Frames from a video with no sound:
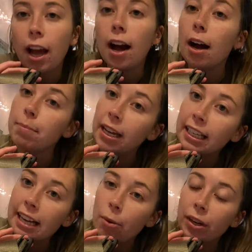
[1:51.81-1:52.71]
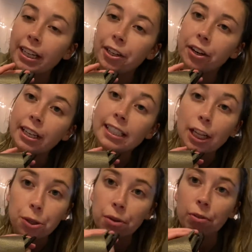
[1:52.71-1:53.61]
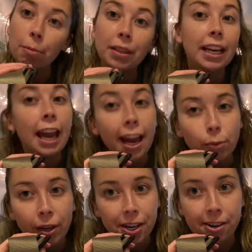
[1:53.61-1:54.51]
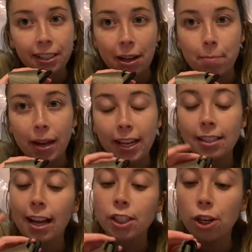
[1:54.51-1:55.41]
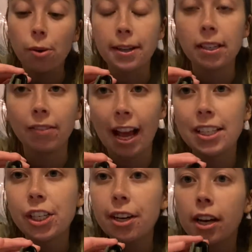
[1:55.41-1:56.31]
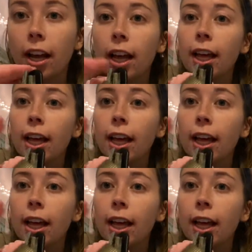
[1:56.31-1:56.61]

Men cannot wear earrings in uniform, but they can wear earrings on base. That's new as of last year.